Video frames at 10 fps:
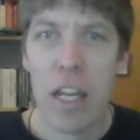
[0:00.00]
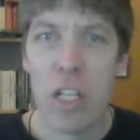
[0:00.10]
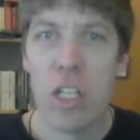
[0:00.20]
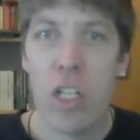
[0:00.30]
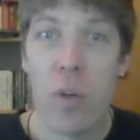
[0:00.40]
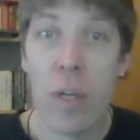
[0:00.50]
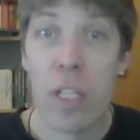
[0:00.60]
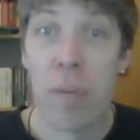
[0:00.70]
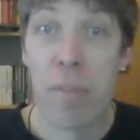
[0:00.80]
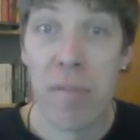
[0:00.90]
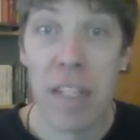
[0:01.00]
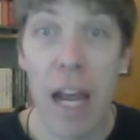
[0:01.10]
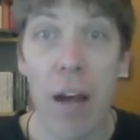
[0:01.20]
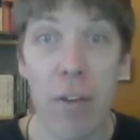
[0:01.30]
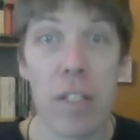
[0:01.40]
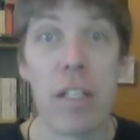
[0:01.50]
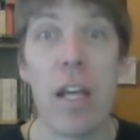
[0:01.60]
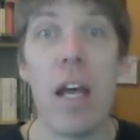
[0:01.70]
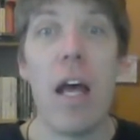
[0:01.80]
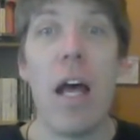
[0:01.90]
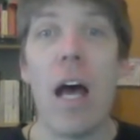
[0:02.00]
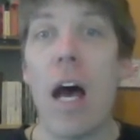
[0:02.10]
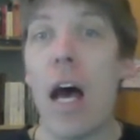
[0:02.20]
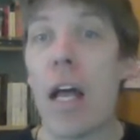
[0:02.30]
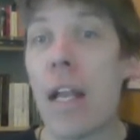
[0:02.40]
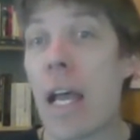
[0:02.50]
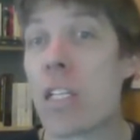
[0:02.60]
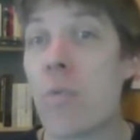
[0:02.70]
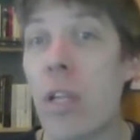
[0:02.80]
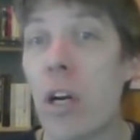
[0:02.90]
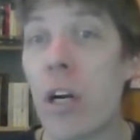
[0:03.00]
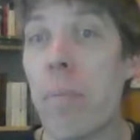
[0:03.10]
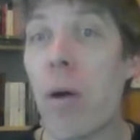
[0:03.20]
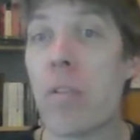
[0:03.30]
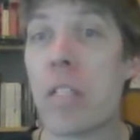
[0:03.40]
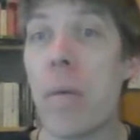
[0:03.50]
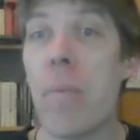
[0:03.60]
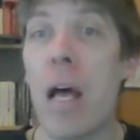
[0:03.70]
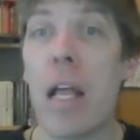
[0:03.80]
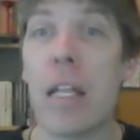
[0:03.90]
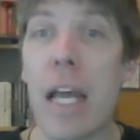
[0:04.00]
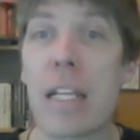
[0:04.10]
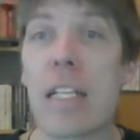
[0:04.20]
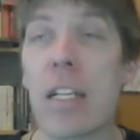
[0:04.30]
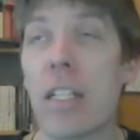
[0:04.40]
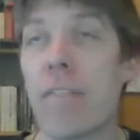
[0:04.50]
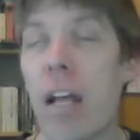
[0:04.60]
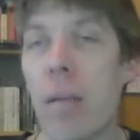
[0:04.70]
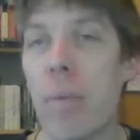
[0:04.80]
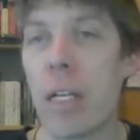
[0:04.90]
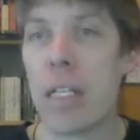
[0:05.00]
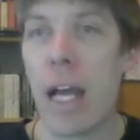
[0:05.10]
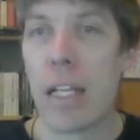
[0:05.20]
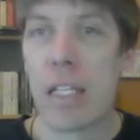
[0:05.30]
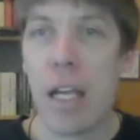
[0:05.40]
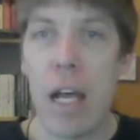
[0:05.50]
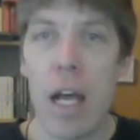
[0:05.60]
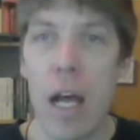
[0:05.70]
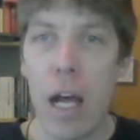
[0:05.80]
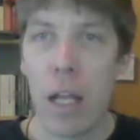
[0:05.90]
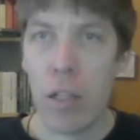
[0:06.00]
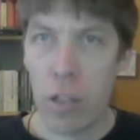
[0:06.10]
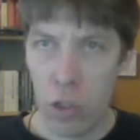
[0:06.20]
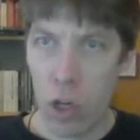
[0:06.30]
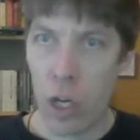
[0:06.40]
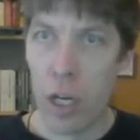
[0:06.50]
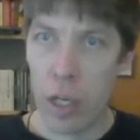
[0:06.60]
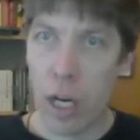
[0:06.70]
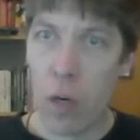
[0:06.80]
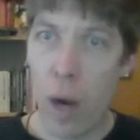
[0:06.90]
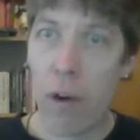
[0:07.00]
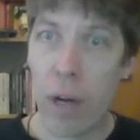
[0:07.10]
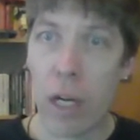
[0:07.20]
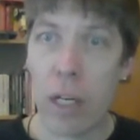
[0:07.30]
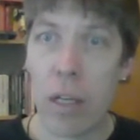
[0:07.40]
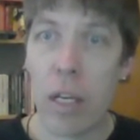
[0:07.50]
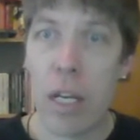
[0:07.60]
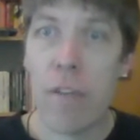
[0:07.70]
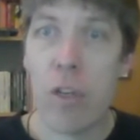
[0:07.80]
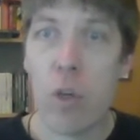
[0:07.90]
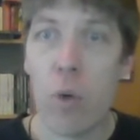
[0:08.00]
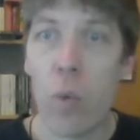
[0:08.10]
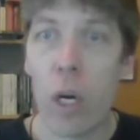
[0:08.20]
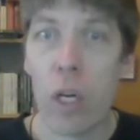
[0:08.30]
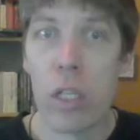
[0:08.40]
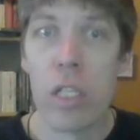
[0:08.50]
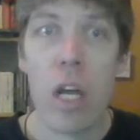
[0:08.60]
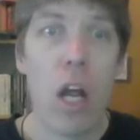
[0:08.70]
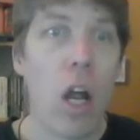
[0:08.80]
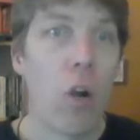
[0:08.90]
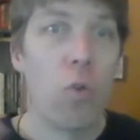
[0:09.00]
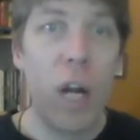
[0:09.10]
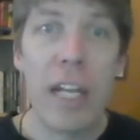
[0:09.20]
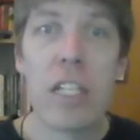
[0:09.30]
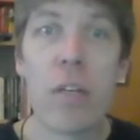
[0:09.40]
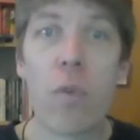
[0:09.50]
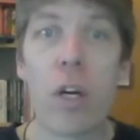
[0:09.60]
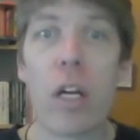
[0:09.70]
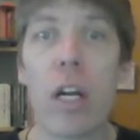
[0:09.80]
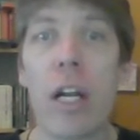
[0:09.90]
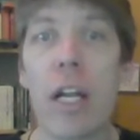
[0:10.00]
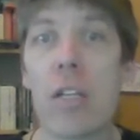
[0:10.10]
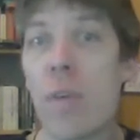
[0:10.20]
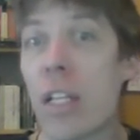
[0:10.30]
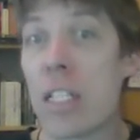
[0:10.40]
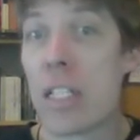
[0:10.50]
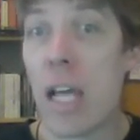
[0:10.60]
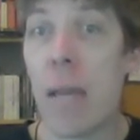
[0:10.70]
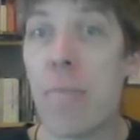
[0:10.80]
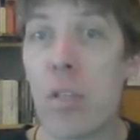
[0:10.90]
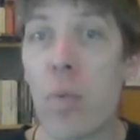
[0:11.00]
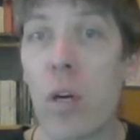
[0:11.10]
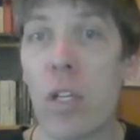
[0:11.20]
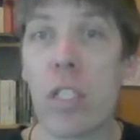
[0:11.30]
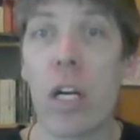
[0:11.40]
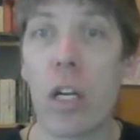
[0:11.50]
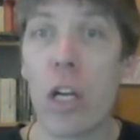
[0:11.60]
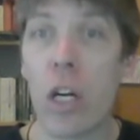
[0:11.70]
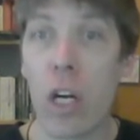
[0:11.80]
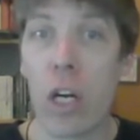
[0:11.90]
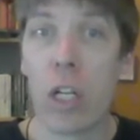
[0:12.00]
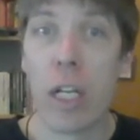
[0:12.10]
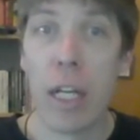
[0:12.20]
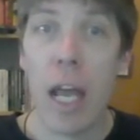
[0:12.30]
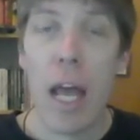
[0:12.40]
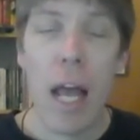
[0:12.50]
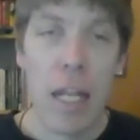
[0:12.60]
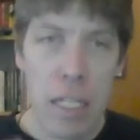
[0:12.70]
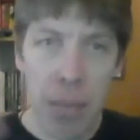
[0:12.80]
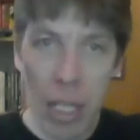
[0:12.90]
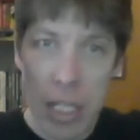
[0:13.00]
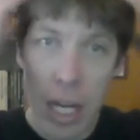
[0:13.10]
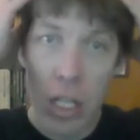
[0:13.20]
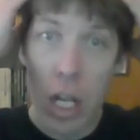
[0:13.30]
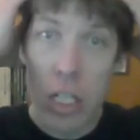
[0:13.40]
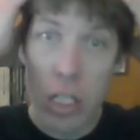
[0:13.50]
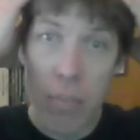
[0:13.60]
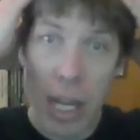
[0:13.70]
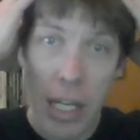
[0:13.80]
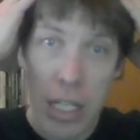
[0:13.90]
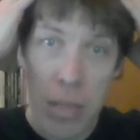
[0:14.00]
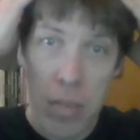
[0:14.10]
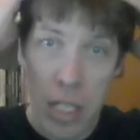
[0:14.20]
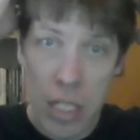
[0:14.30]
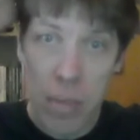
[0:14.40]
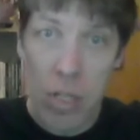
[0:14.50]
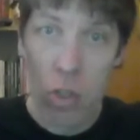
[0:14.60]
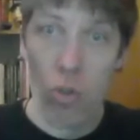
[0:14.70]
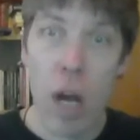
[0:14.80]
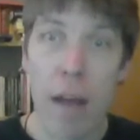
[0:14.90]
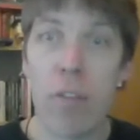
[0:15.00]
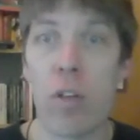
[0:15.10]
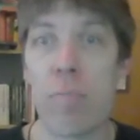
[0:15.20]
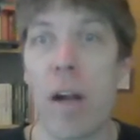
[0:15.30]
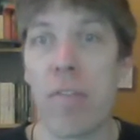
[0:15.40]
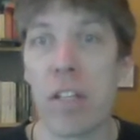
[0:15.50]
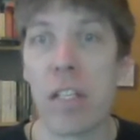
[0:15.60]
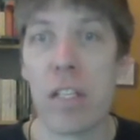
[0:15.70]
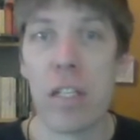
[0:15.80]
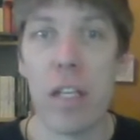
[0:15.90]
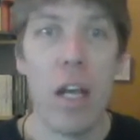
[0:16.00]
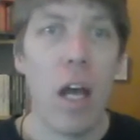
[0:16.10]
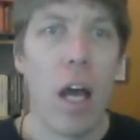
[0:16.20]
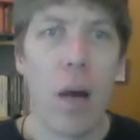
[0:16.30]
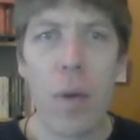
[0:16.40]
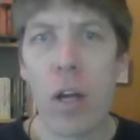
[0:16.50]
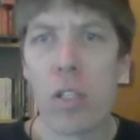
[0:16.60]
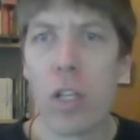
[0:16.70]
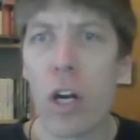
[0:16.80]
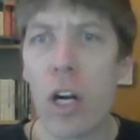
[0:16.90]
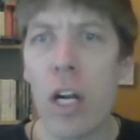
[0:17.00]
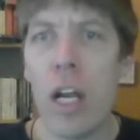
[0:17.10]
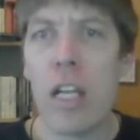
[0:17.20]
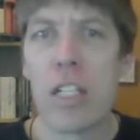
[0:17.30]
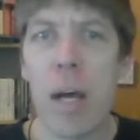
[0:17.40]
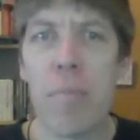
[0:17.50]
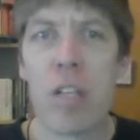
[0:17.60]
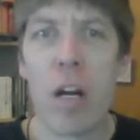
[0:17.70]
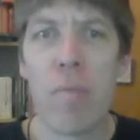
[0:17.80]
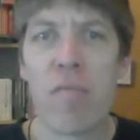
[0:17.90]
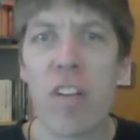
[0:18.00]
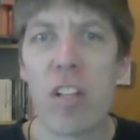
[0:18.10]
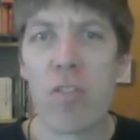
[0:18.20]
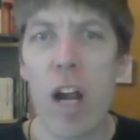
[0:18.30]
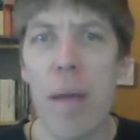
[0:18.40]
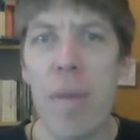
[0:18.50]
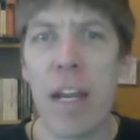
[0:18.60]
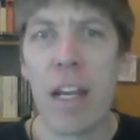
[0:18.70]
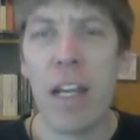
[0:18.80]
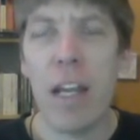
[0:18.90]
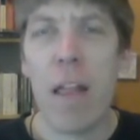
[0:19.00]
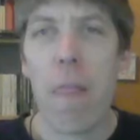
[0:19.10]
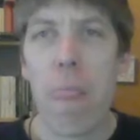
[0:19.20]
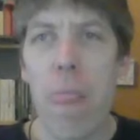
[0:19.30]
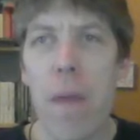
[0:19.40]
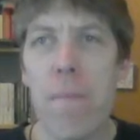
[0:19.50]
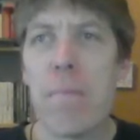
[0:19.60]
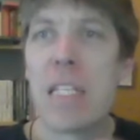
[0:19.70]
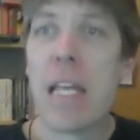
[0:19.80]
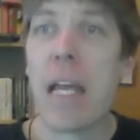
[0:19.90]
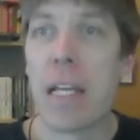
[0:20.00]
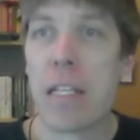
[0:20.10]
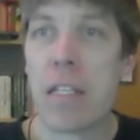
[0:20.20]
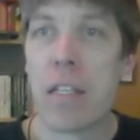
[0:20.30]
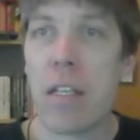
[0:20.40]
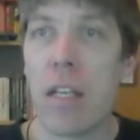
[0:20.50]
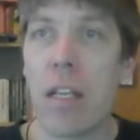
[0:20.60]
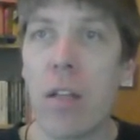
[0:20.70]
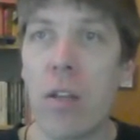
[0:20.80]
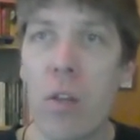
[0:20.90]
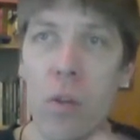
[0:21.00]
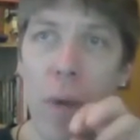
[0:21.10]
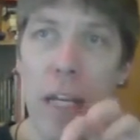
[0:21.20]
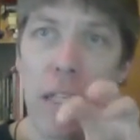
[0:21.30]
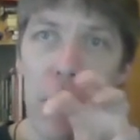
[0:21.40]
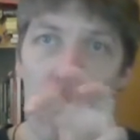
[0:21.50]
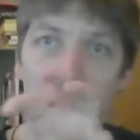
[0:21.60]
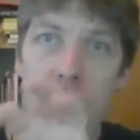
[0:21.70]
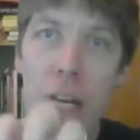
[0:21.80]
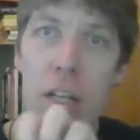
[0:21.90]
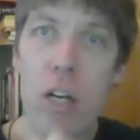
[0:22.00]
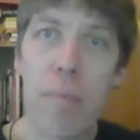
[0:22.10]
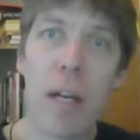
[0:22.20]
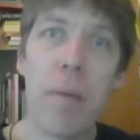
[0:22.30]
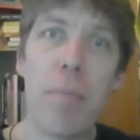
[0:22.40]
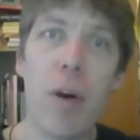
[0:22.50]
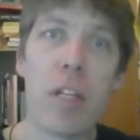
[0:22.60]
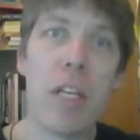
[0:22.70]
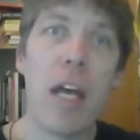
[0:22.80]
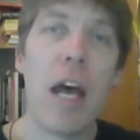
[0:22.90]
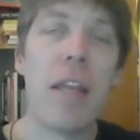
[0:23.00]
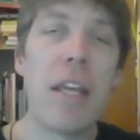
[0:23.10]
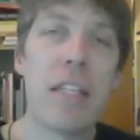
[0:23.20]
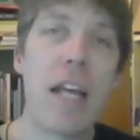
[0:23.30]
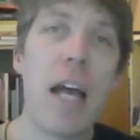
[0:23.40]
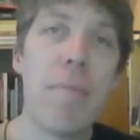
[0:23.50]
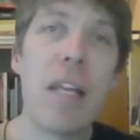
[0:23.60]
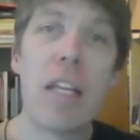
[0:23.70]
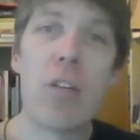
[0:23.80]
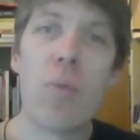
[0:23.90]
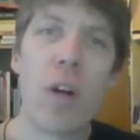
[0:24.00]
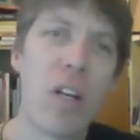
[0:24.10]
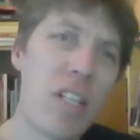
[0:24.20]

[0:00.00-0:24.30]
do in terms of sounds. Next, we learn about some lexical development. That's acquiring individual words. Rates of word learning, as well as the types of words that are learned early, and some of the psychological mechanisms that seem to drive those preferences. We also learn some terms for describing mistakes, the ways that children interpret input and they assign meaning to words that